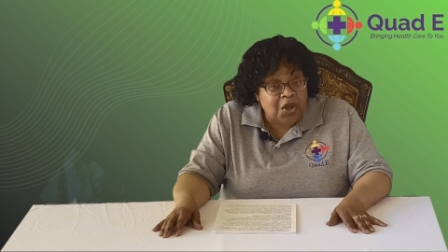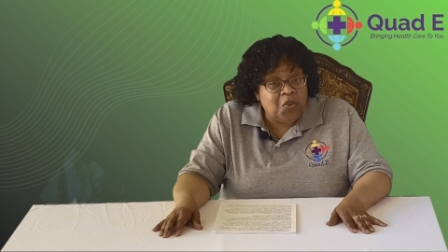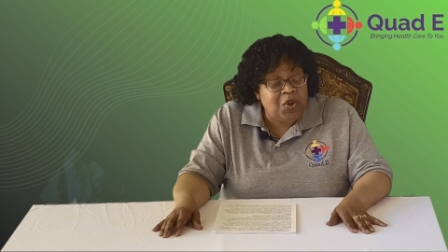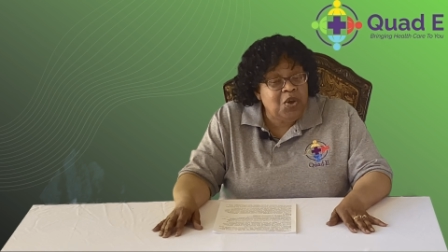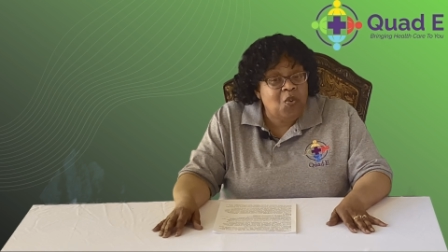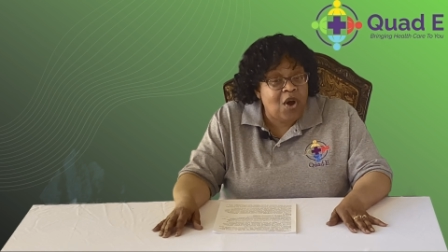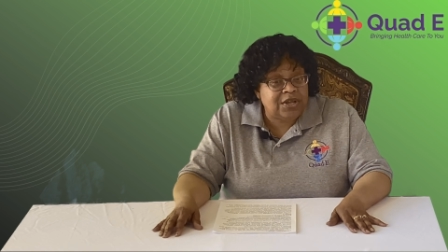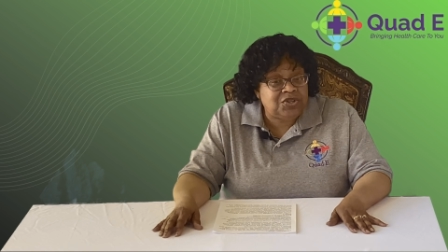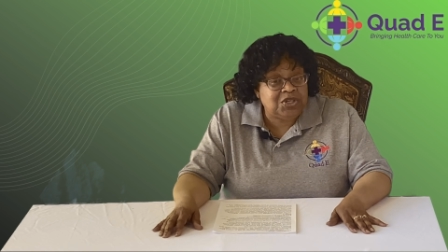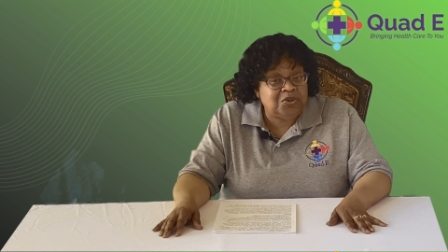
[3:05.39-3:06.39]
We
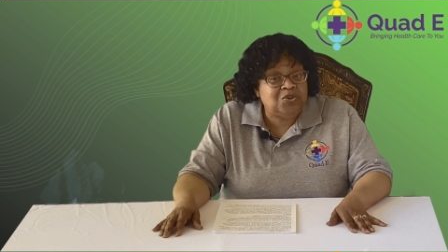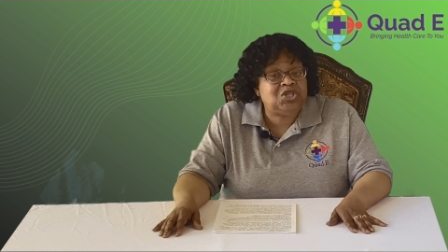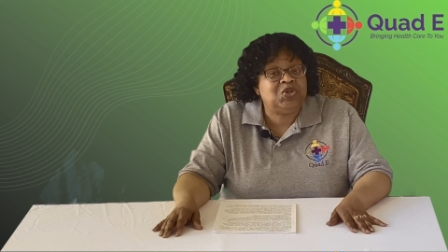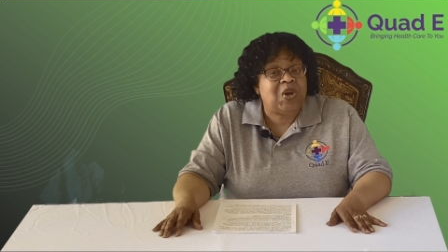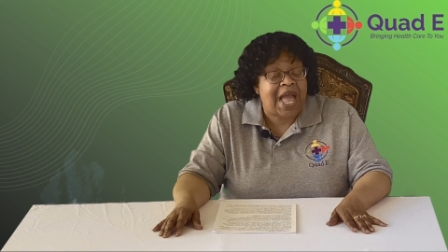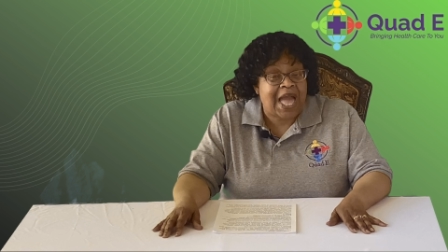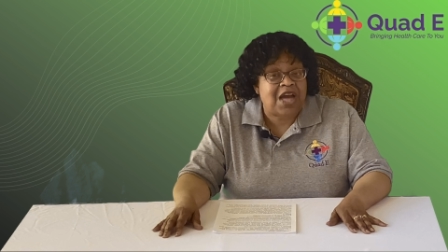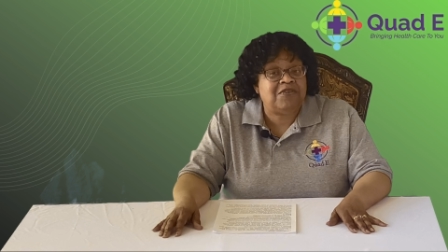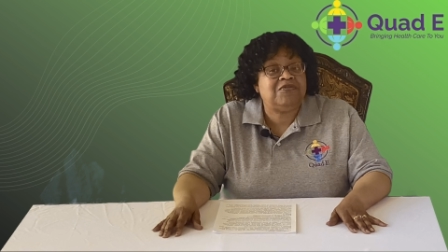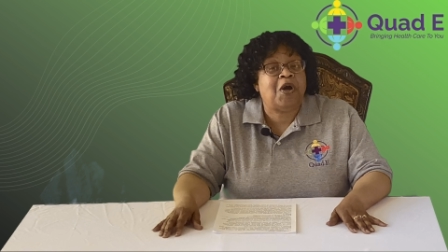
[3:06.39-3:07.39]
want you to
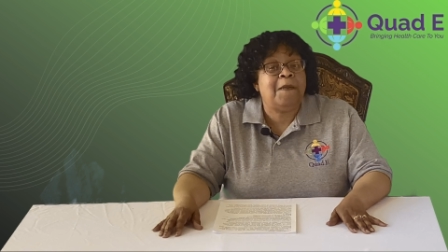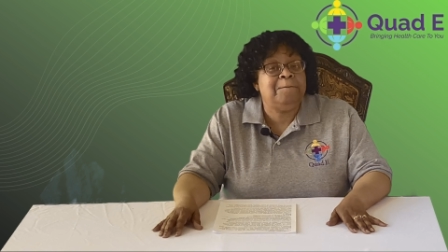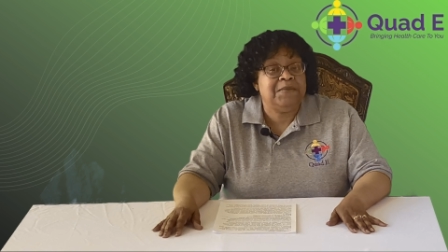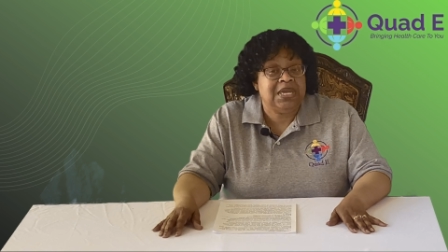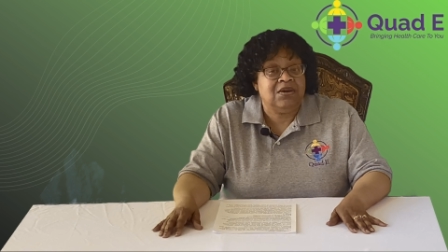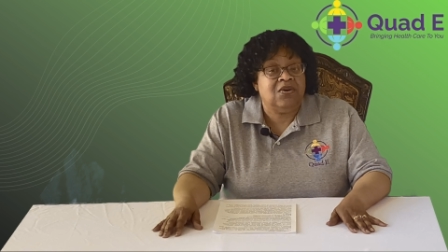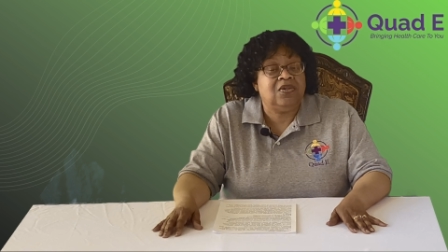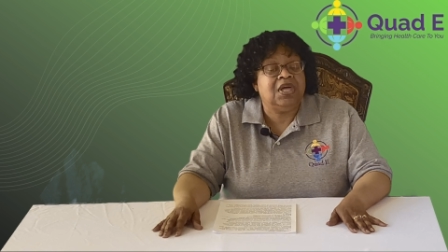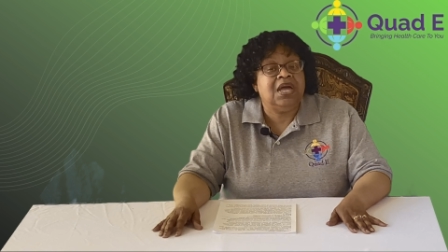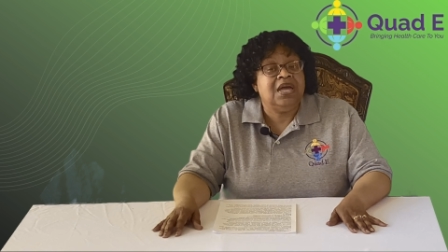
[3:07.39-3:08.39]
have a meal
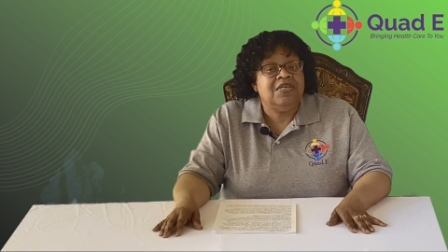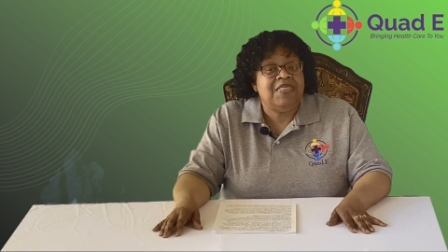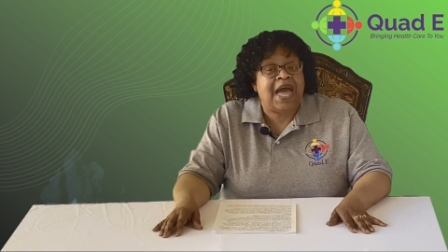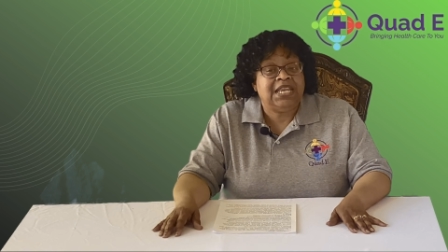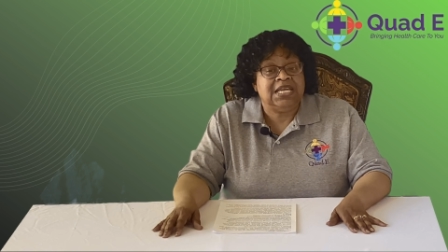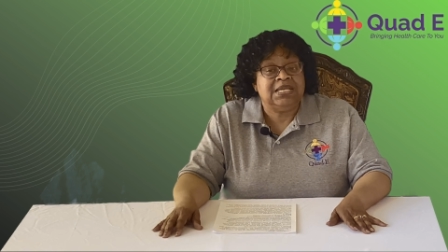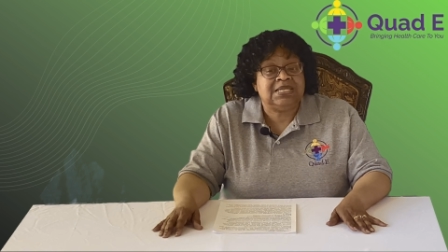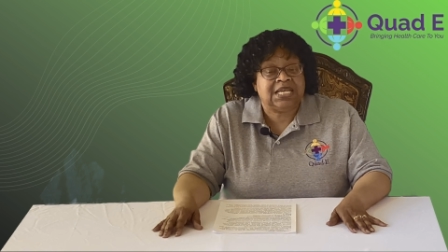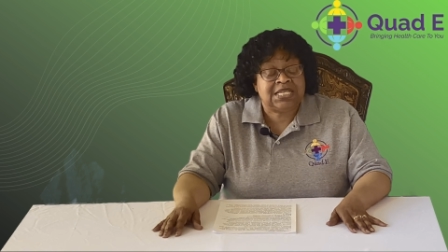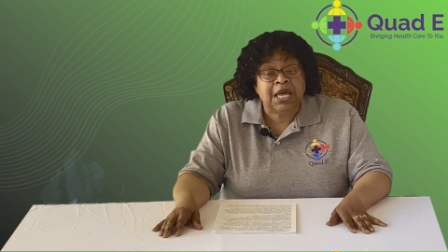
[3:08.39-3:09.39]
that is
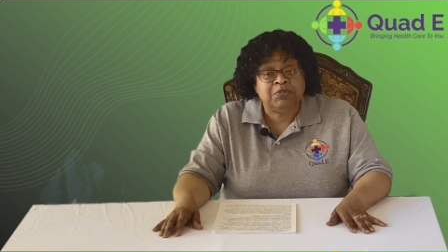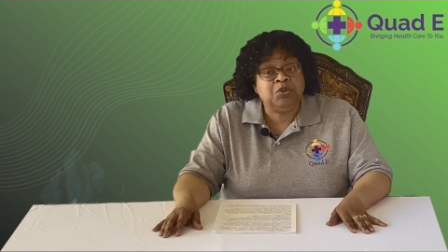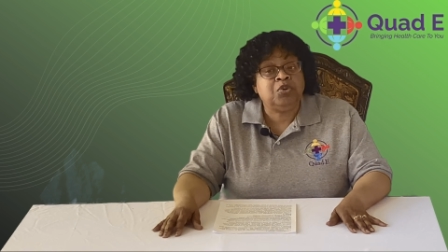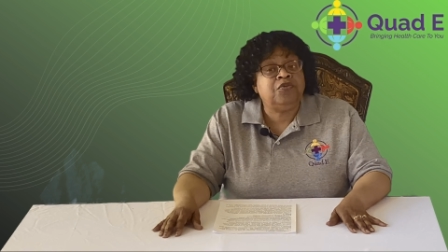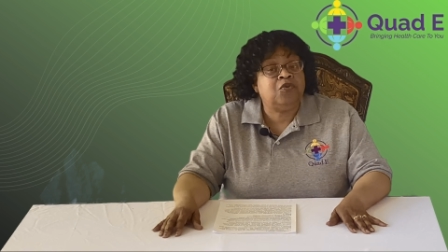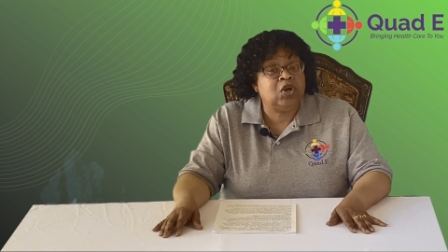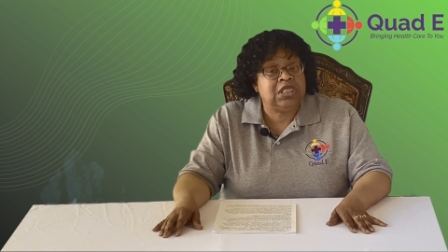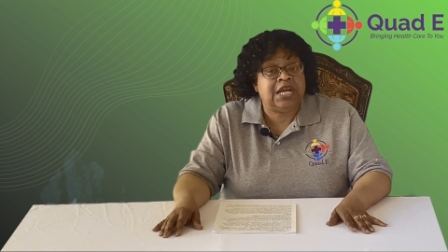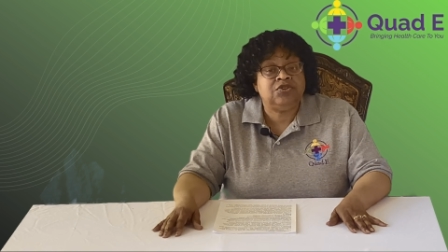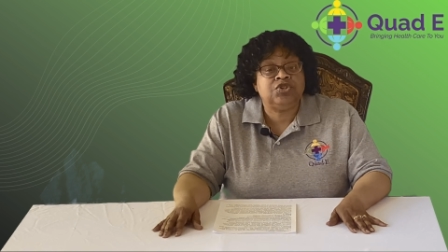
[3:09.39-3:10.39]
acceptable for
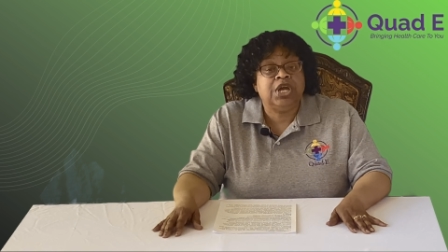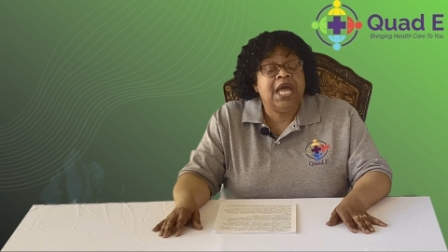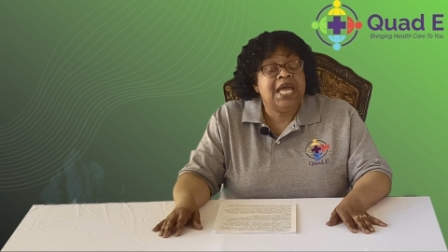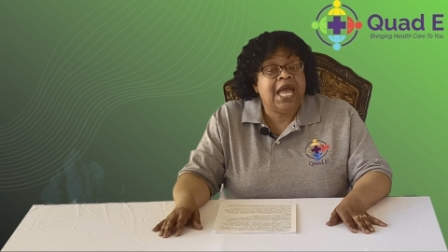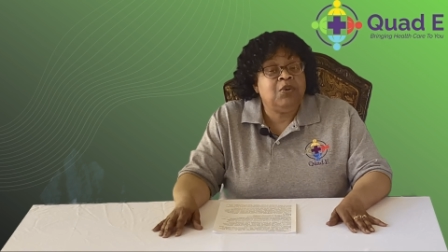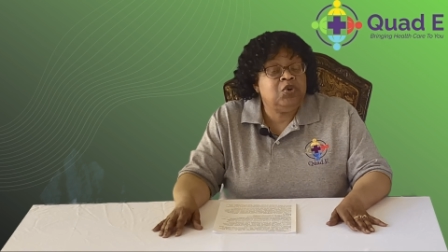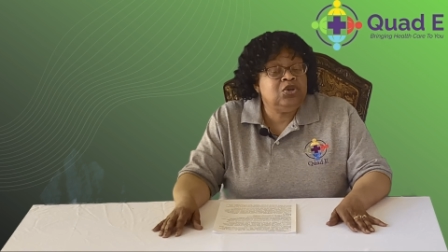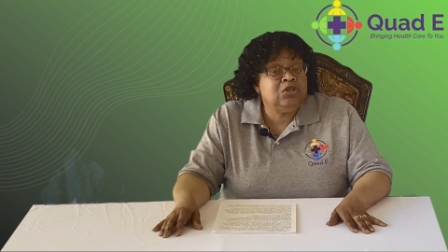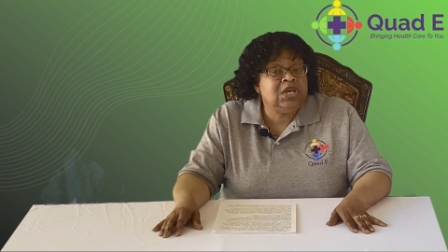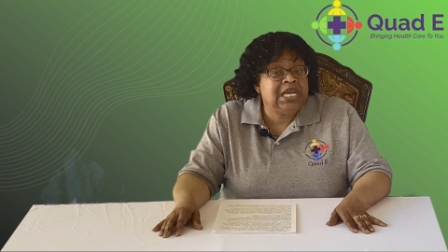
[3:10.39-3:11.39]
lunch. And when you're
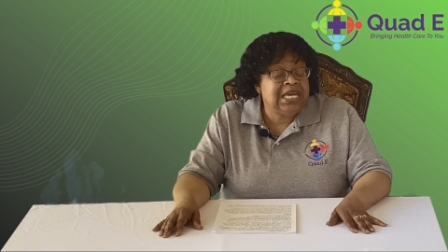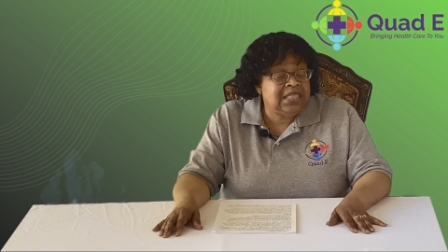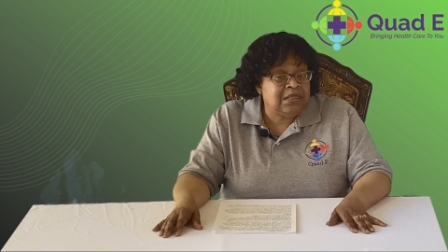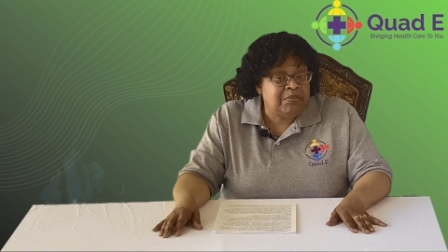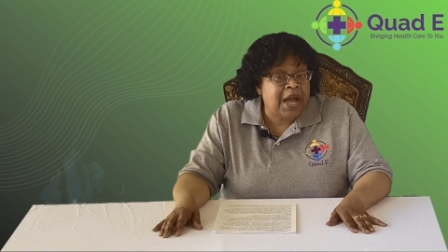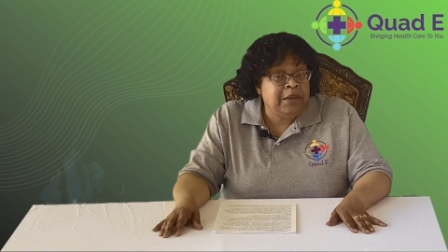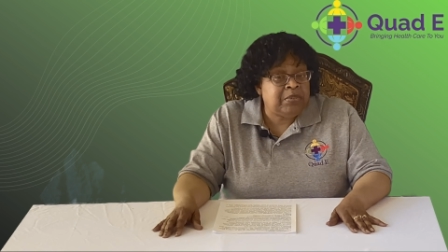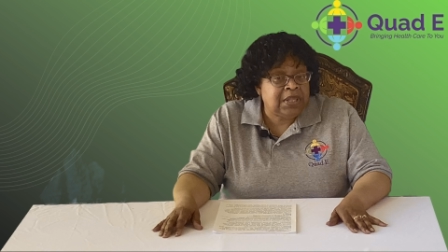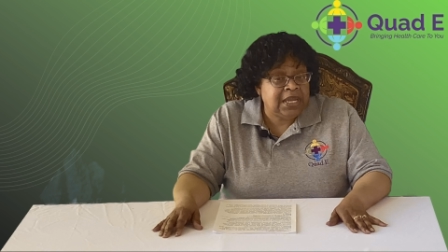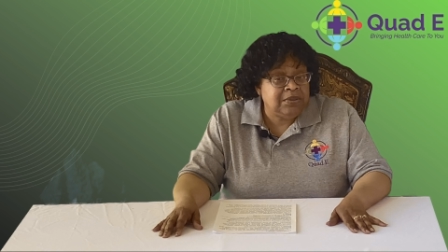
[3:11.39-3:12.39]
looking at the My
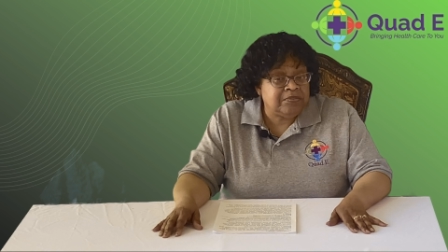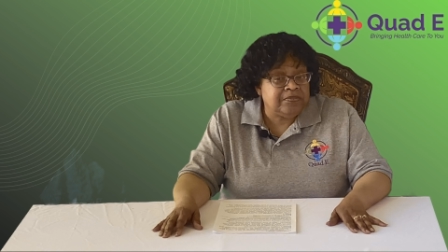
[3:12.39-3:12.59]
Plate,